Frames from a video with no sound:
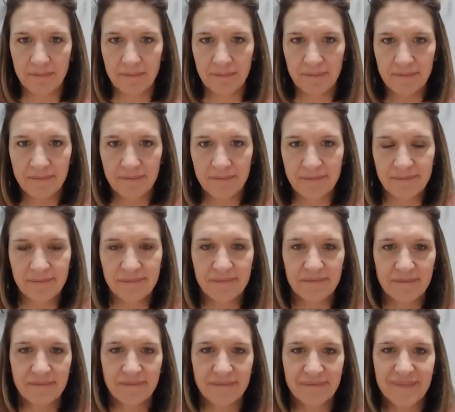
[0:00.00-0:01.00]
Yeah.
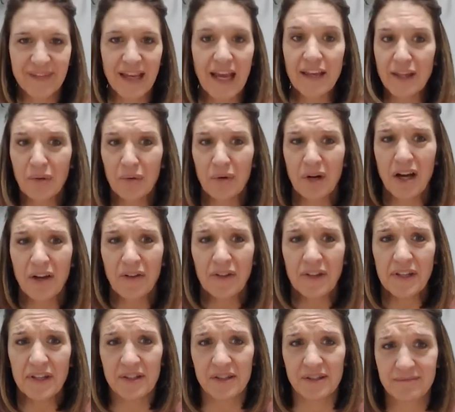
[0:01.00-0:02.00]
And they were
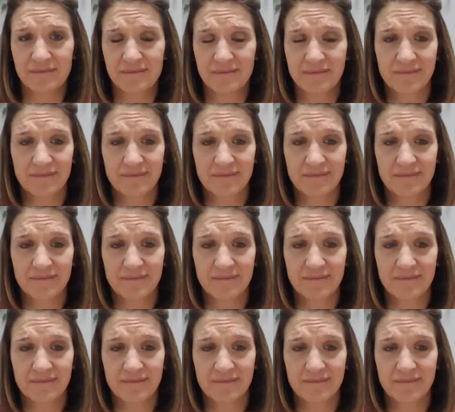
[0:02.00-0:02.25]
healthier.